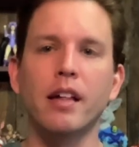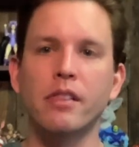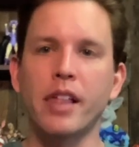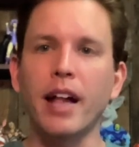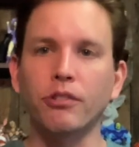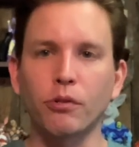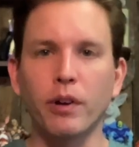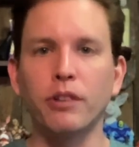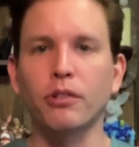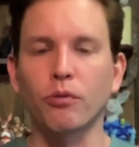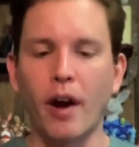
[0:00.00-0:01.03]
that's a
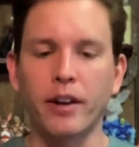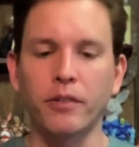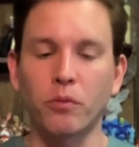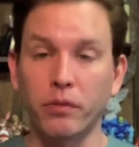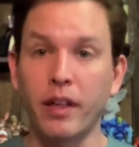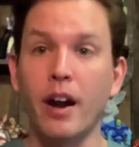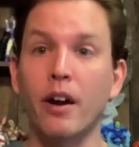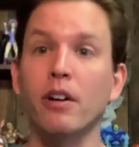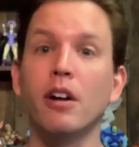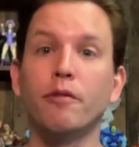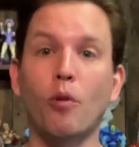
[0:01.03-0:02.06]
reason right
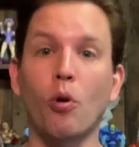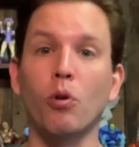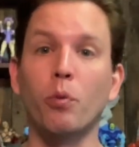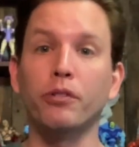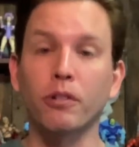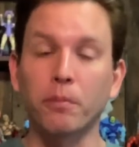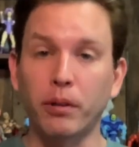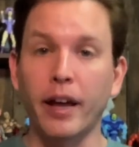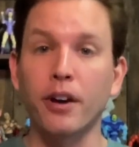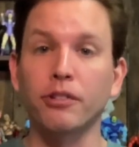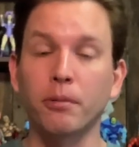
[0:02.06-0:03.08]
there for wizard
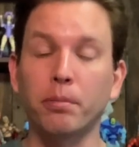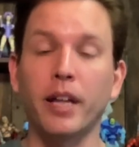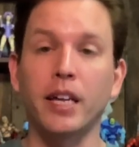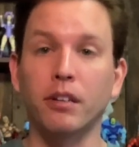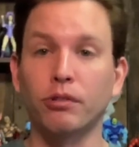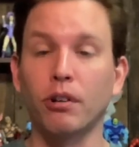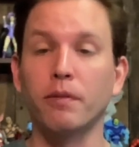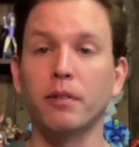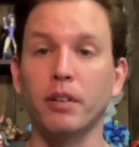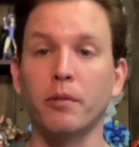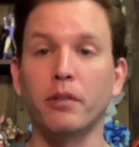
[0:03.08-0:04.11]
players to play
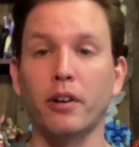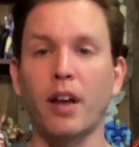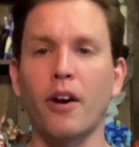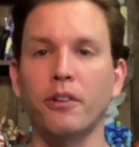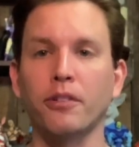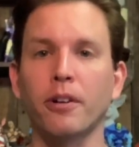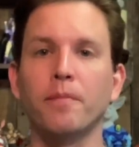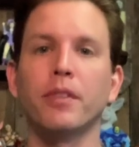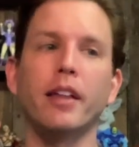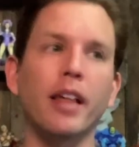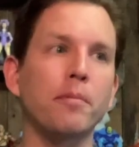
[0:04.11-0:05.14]
conservatively with their character.
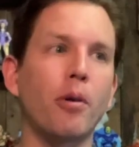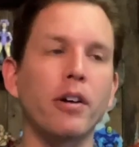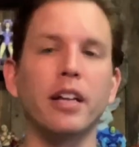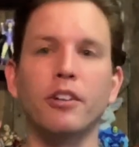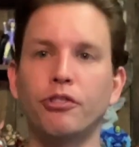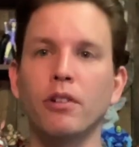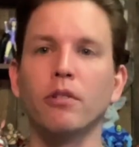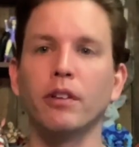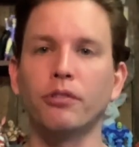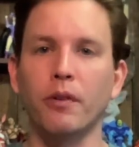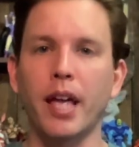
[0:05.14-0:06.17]
Now that part in general
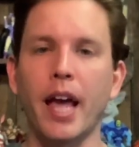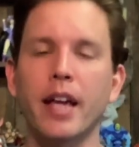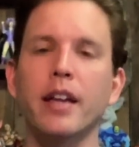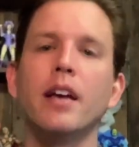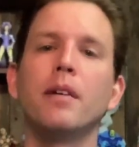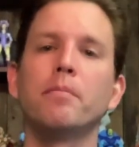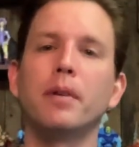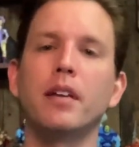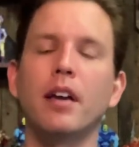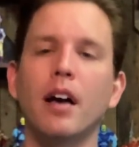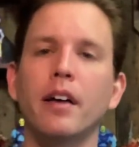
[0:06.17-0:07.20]
is okay,
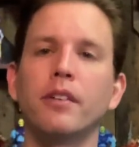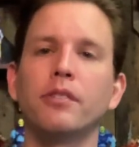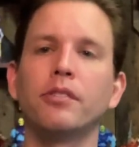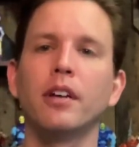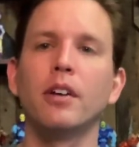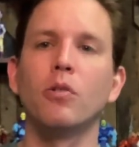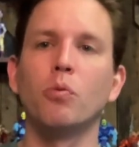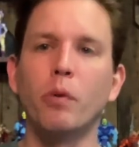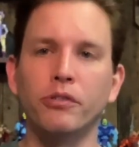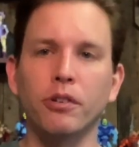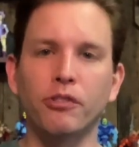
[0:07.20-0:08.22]
because
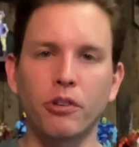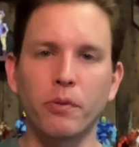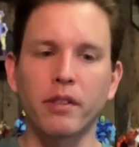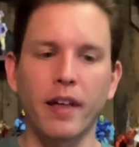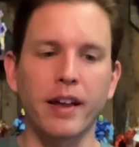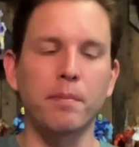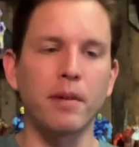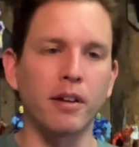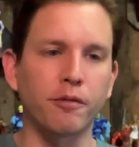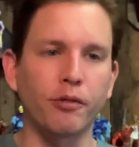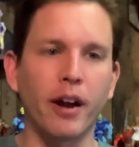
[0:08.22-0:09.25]
wizards, you would think,
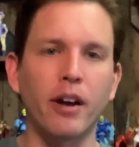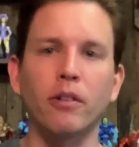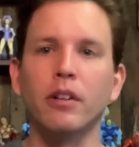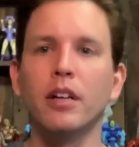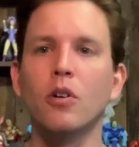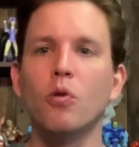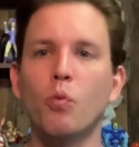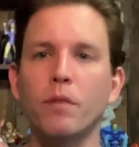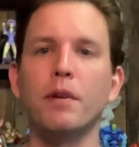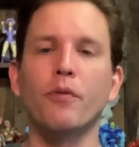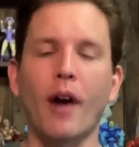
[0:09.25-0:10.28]
being frail,
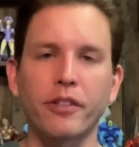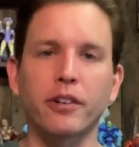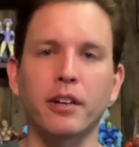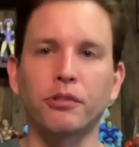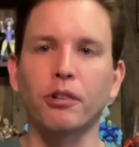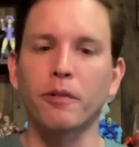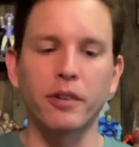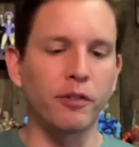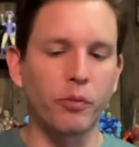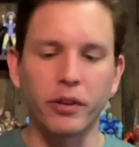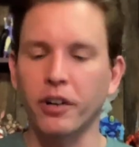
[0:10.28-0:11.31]
would be rather
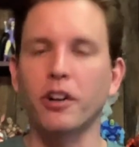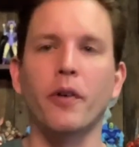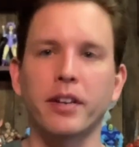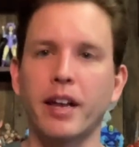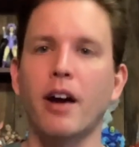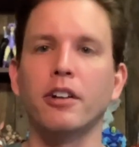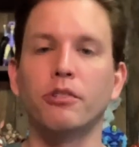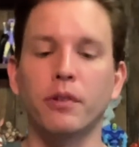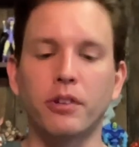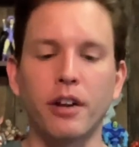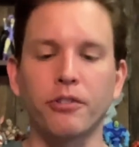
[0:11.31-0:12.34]
conservative when they're going down into
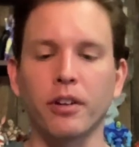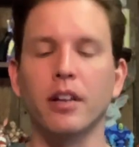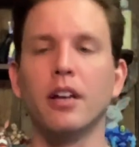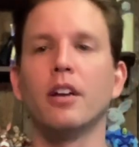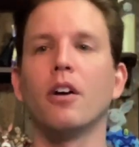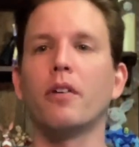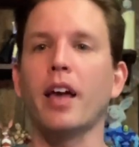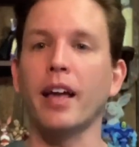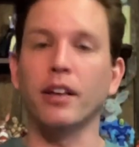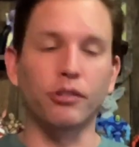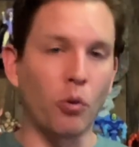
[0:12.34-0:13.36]
a dungeon.
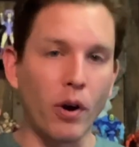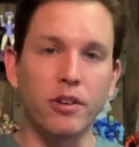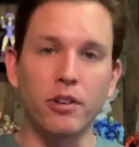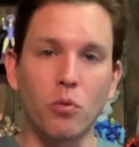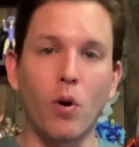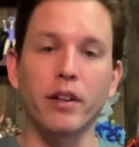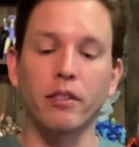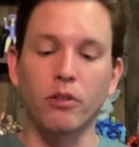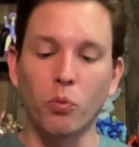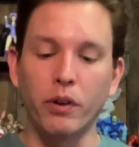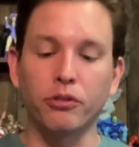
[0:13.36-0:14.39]
Okay, so what do you want
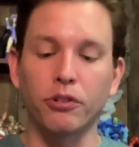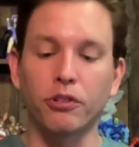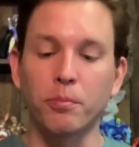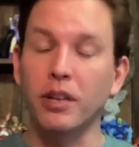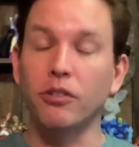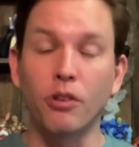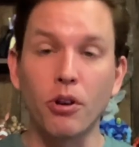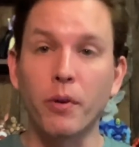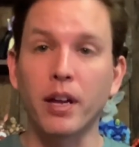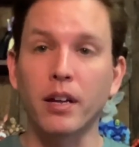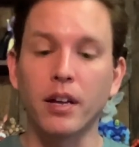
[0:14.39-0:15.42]
the wizard to be
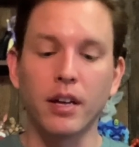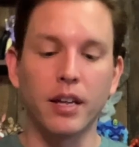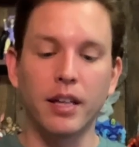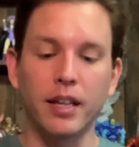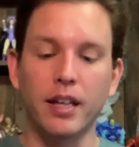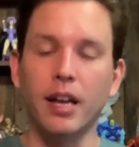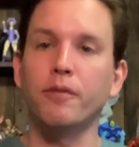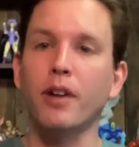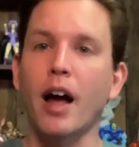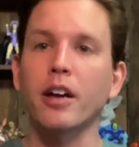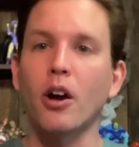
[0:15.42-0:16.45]
doing if
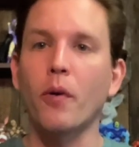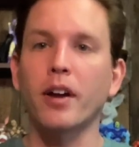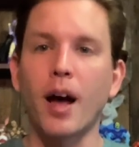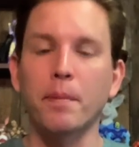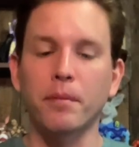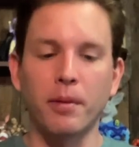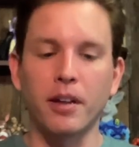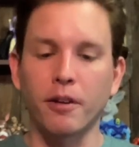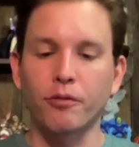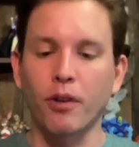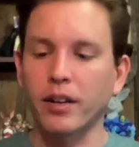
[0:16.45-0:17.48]
not going up and being
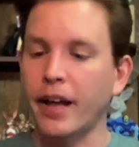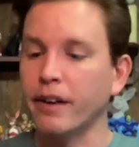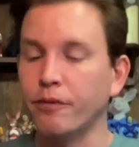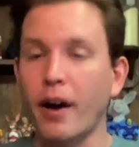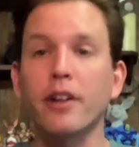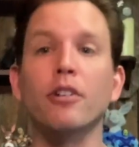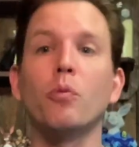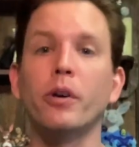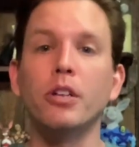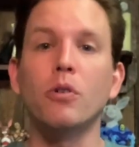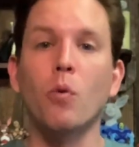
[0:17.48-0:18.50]
a frontline fighter?
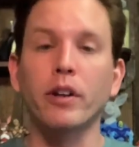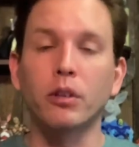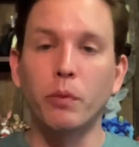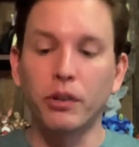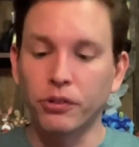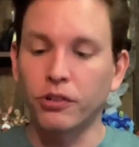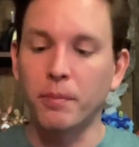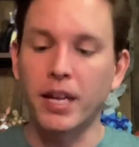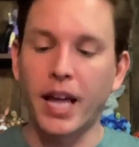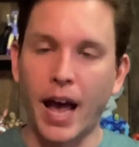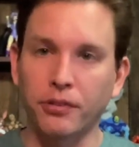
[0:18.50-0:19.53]
Well, you want the wizard to be
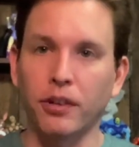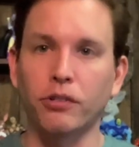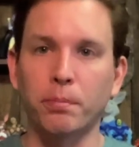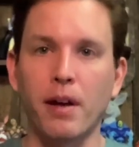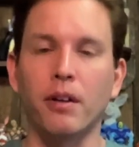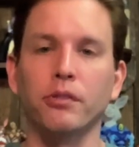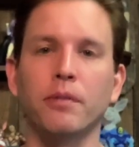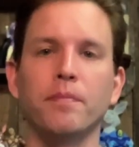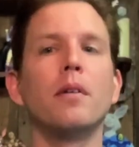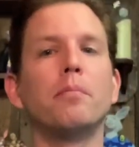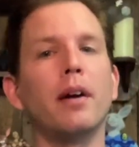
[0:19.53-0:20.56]
casting spells.
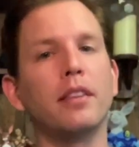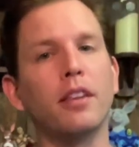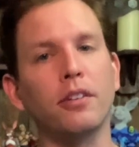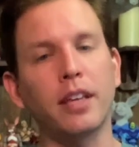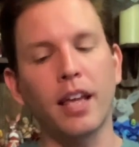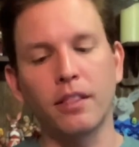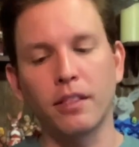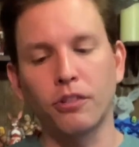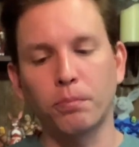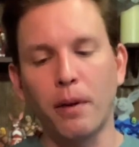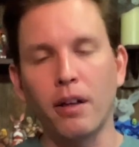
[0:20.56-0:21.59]
But the
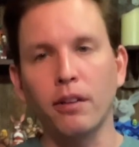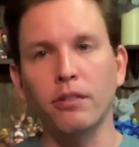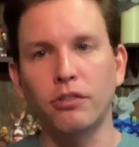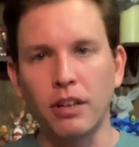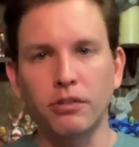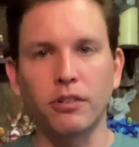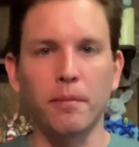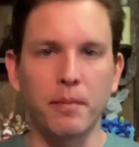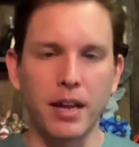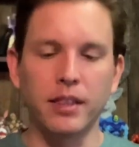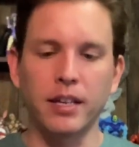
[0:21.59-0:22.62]
spell
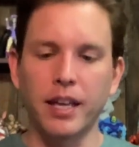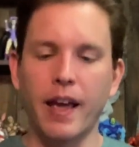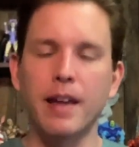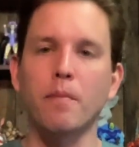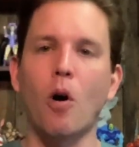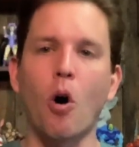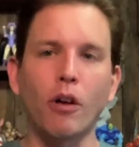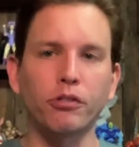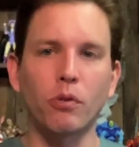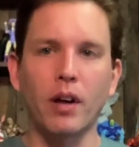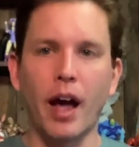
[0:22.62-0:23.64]
system in the game
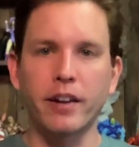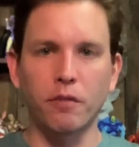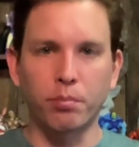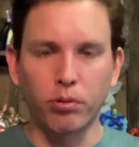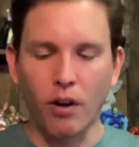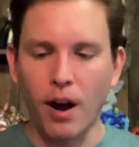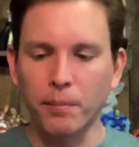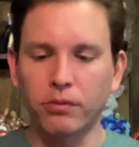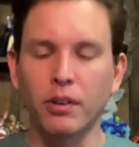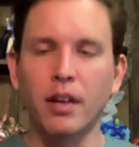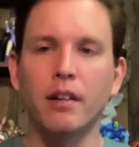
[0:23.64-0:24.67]
also kind of
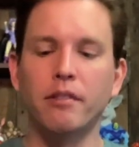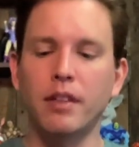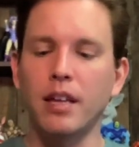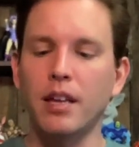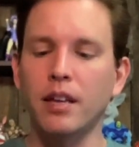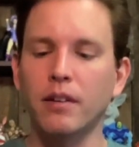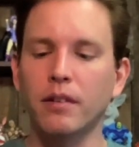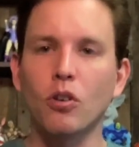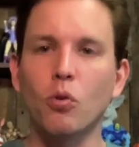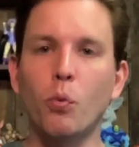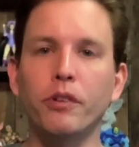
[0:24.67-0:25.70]
prompts the
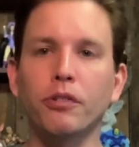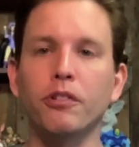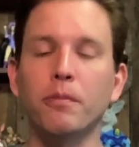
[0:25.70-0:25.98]
wizard to